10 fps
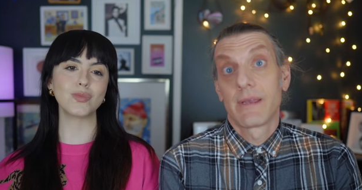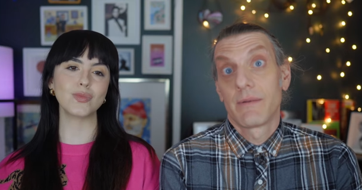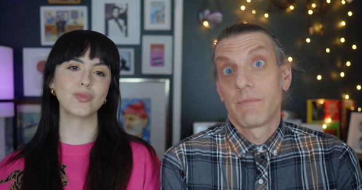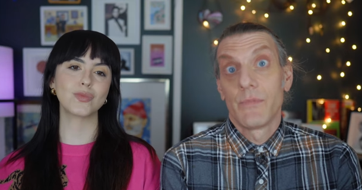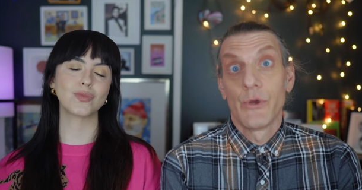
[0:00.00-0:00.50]

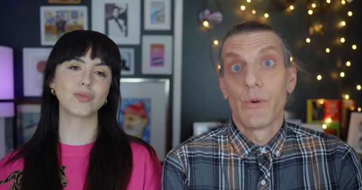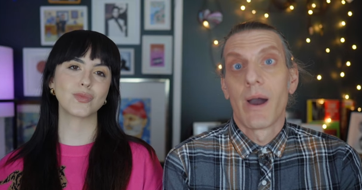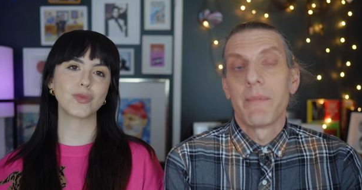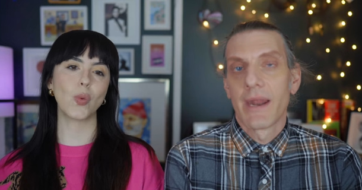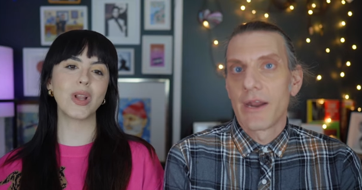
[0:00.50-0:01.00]
Speaker 1: new.
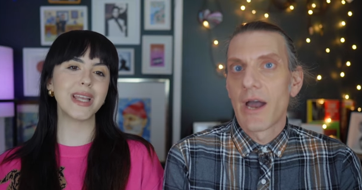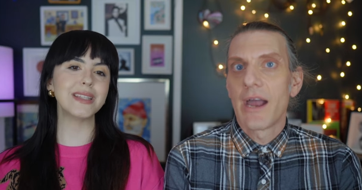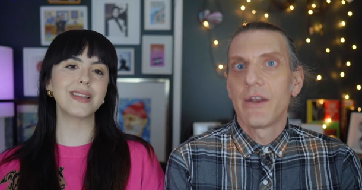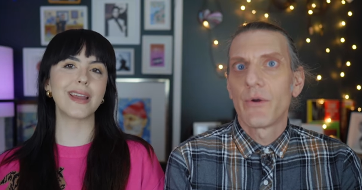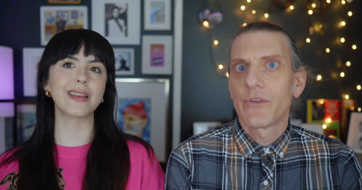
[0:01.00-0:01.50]
I mean, well, I,
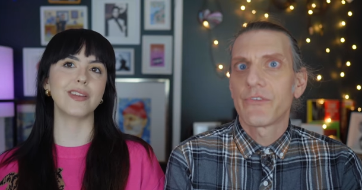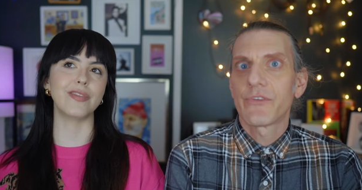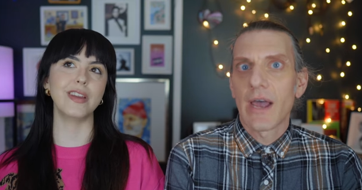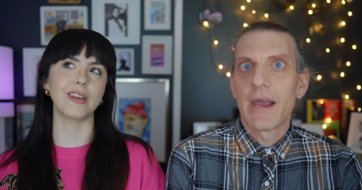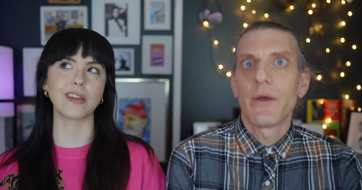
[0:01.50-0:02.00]
I, noticed
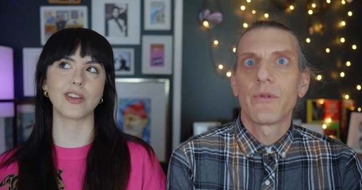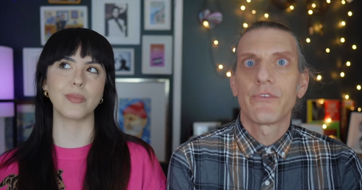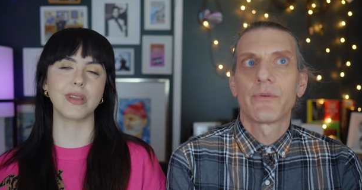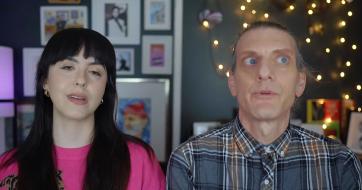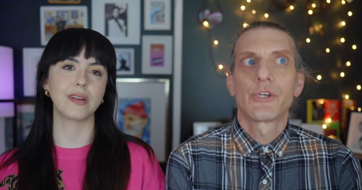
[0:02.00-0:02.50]
I
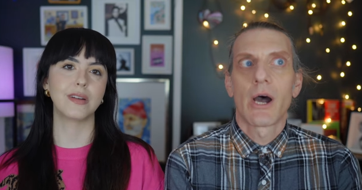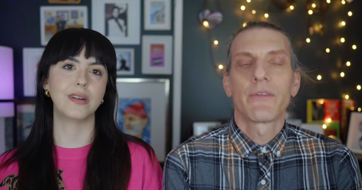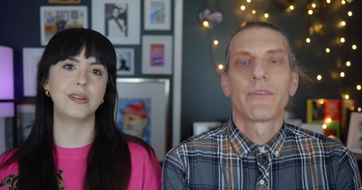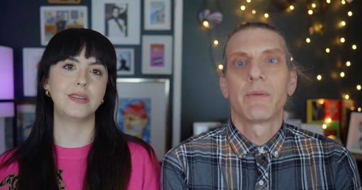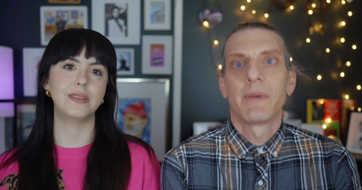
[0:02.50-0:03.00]
noticed some
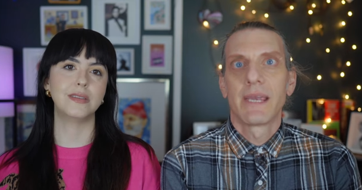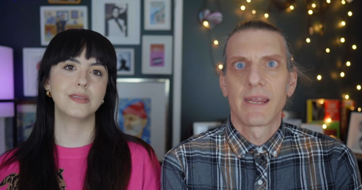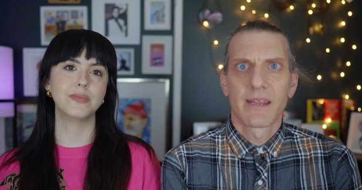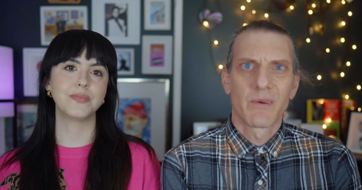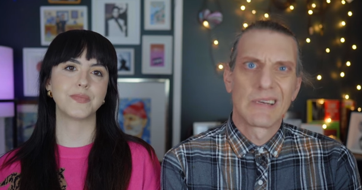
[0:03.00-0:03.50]
shots in the
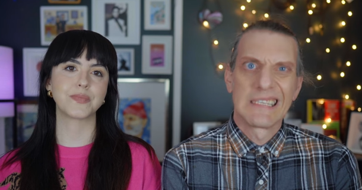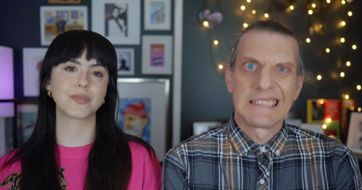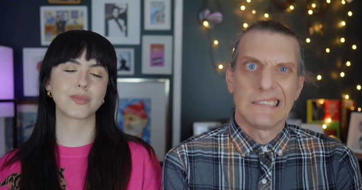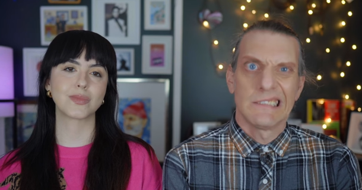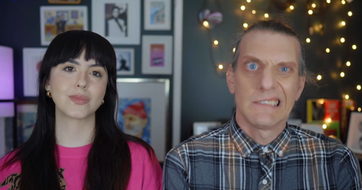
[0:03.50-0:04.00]
beginning that were like,
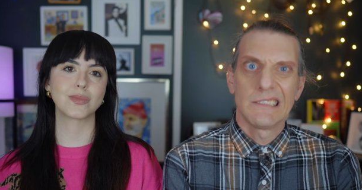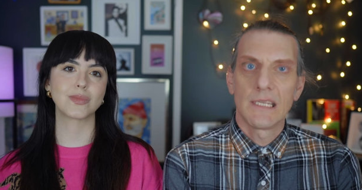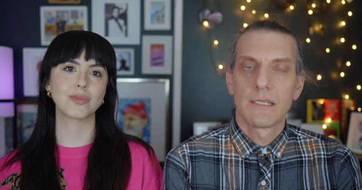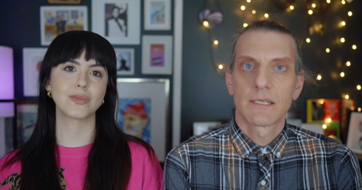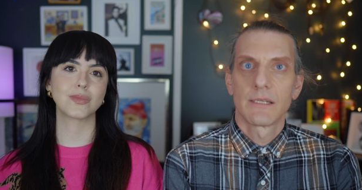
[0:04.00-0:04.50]

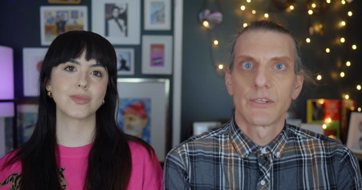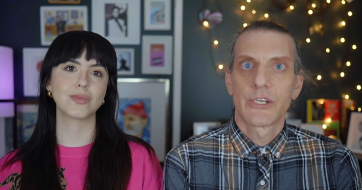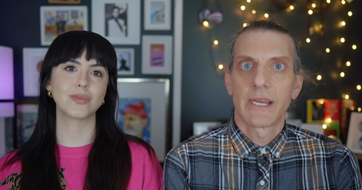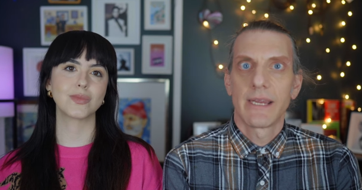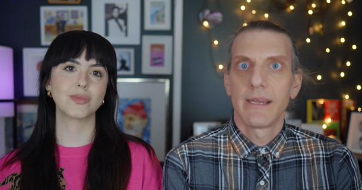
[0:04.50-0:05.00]
that looked a little
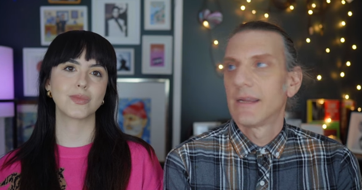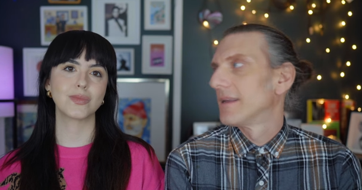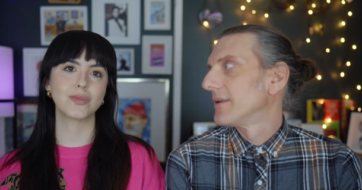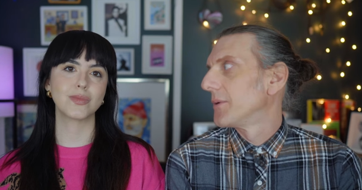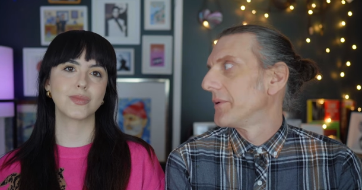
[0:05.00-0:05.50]
shaky, a
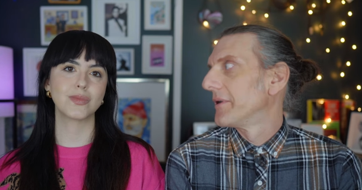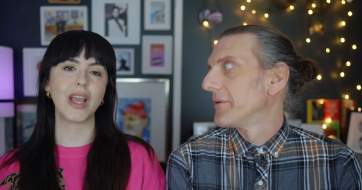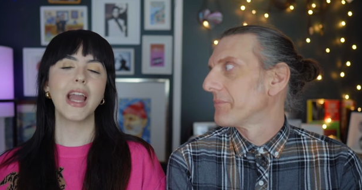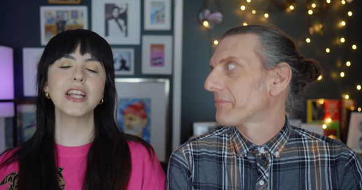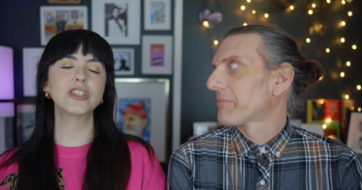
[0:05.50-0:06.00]
little weird.
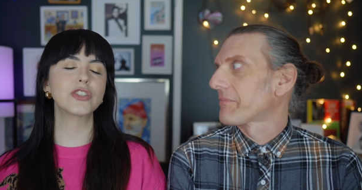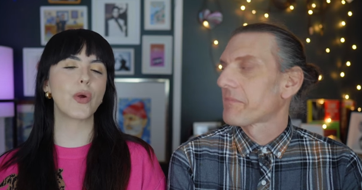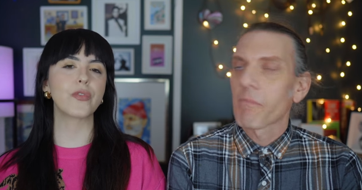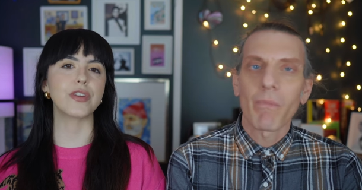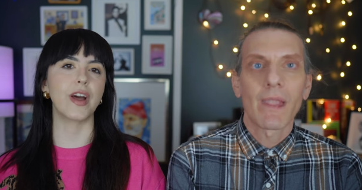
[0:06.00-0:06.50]
Speaker 2: It's just
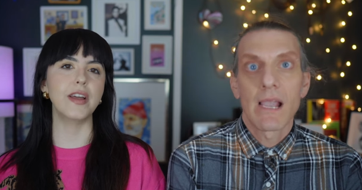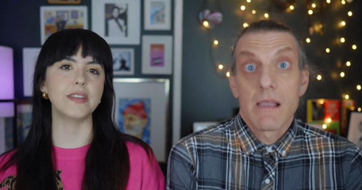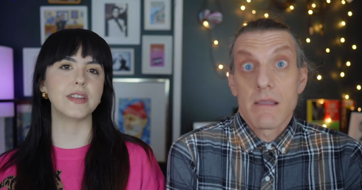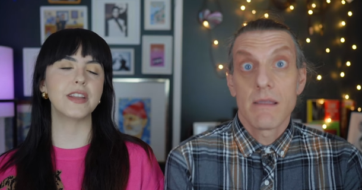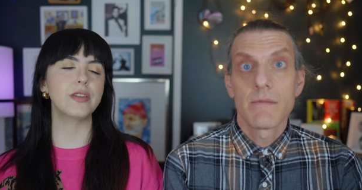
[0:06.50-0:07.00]

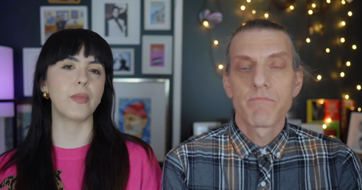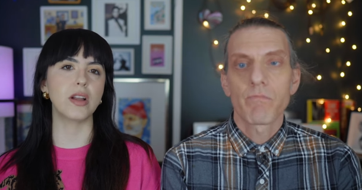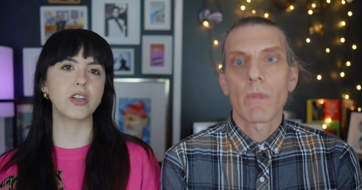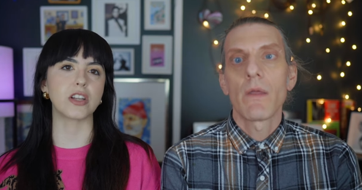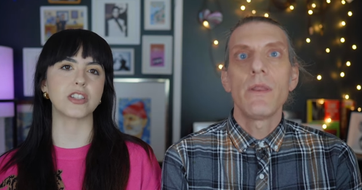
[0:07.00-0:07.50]
overdone. Even
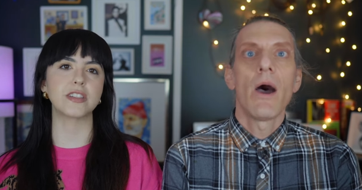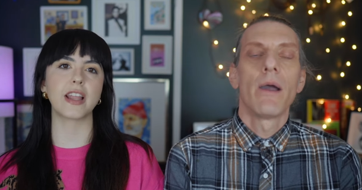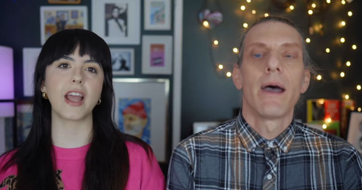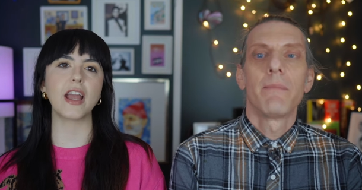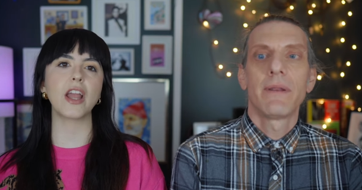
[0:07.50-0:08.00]
montages. No,
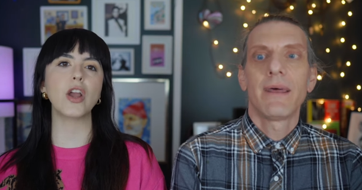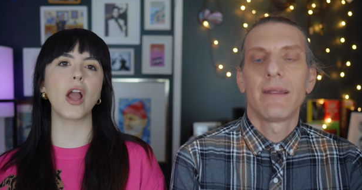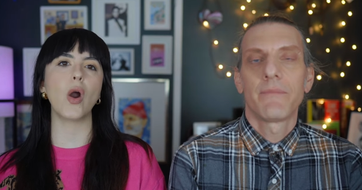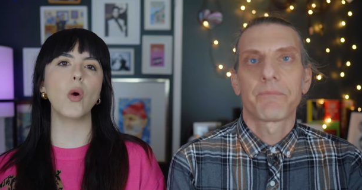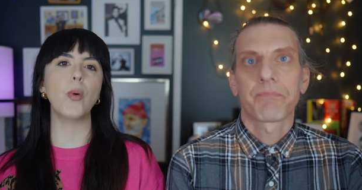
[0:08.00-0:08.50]
like, yeah, I, not...
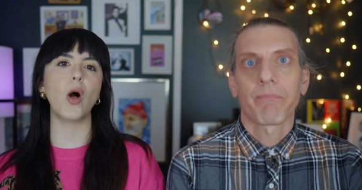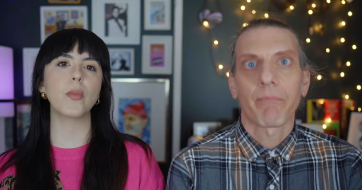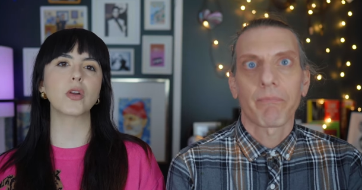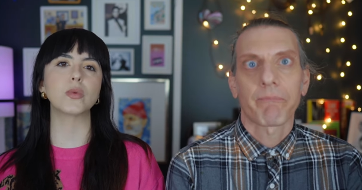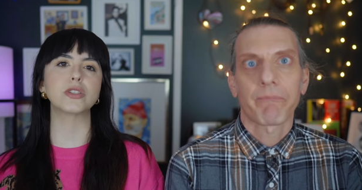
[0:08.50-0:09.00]
I hope
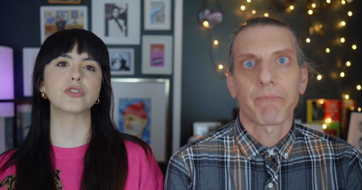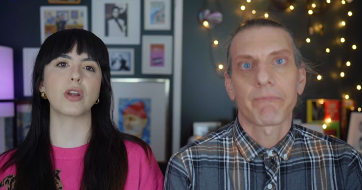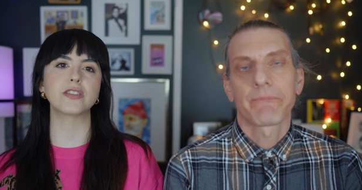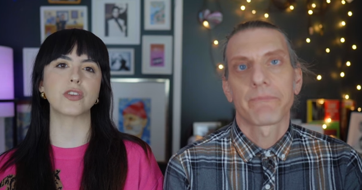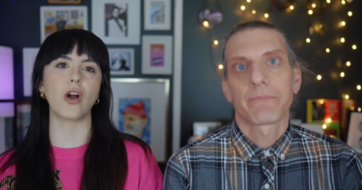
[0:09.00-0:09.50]
Hallmark would
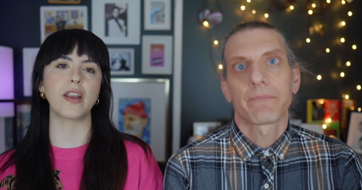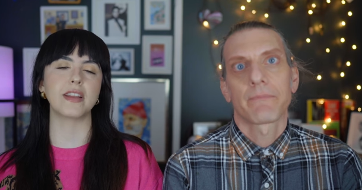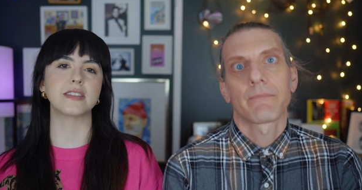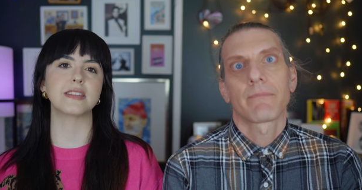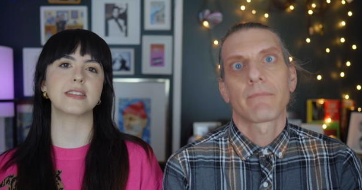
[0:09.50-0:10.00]
trust their
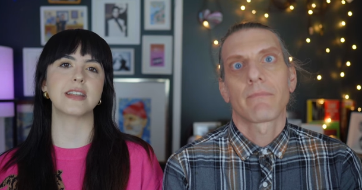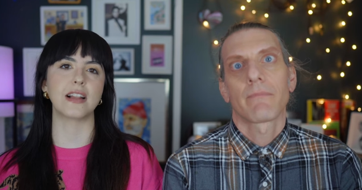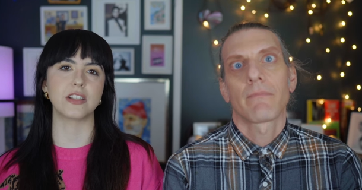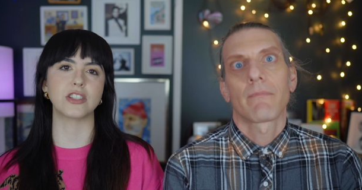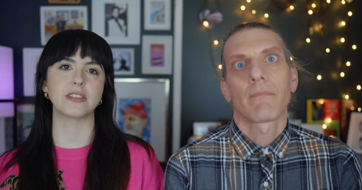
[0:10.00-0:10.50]
audience's
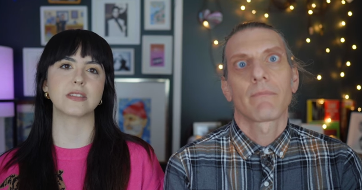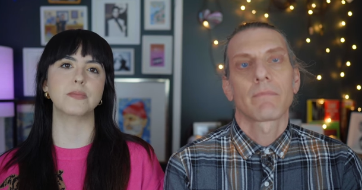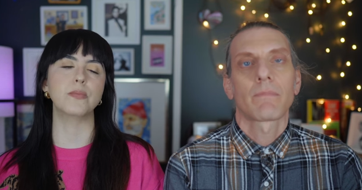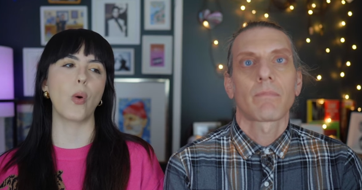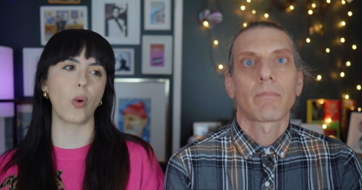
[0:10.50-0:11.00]
intelligence.
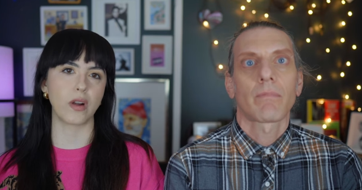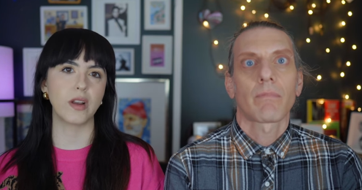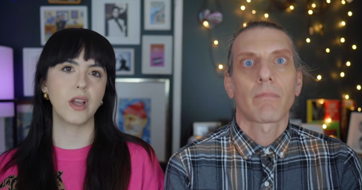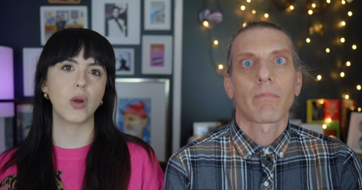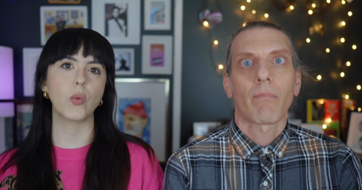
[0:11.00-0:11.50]

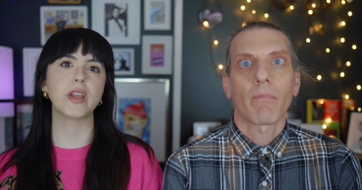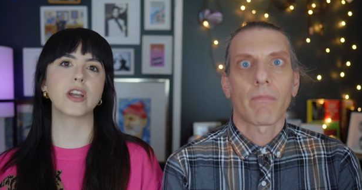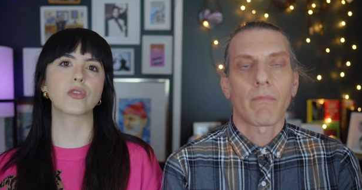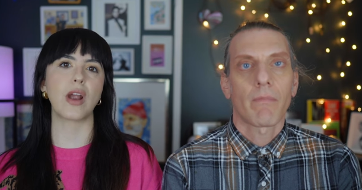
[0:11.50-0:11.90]
We can